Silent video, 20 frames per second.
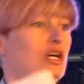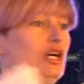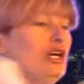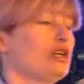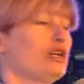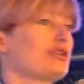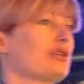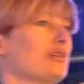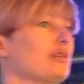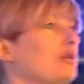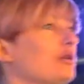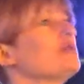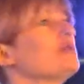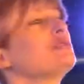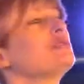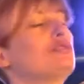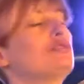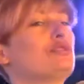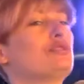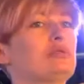So I go
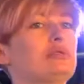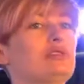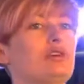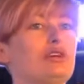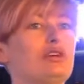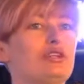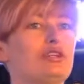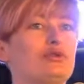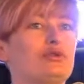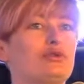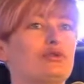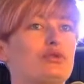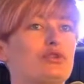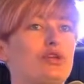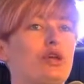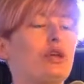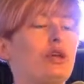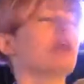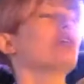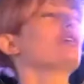to do a dinosaur show.
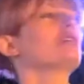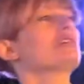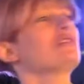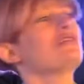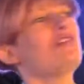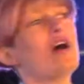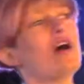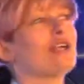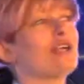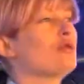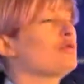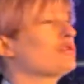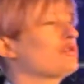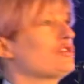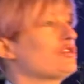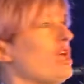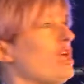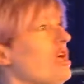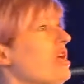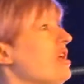God, if I got
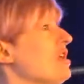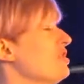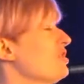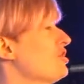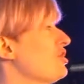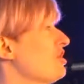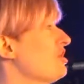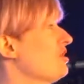searched,